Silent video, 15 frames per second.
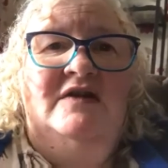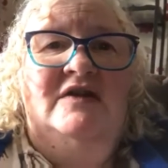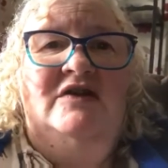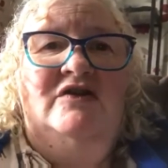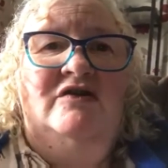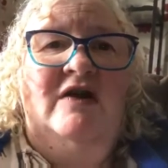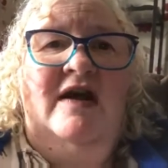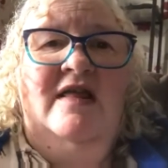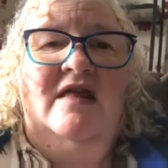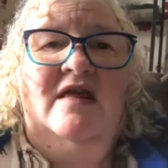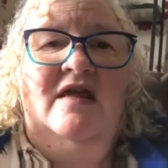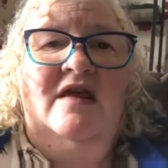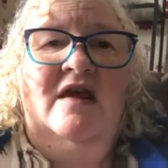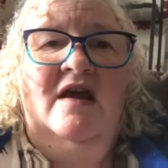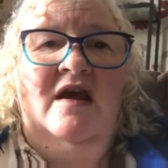strength
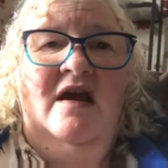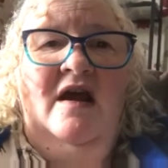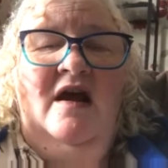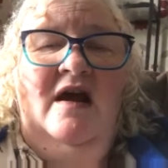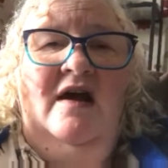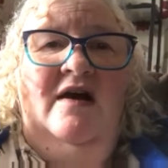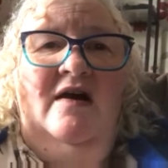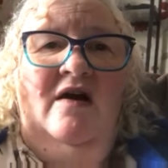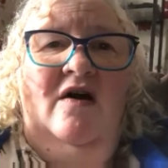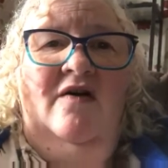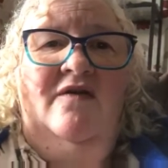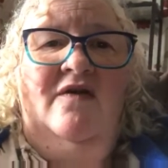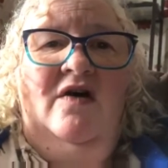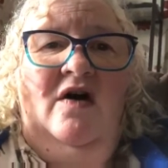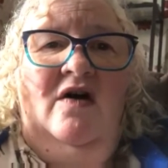
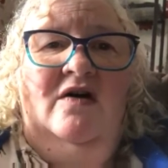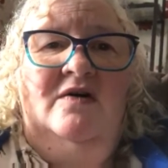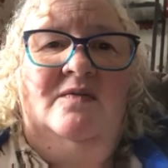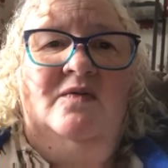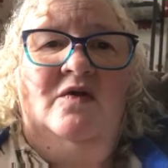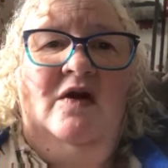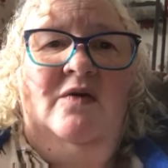of God,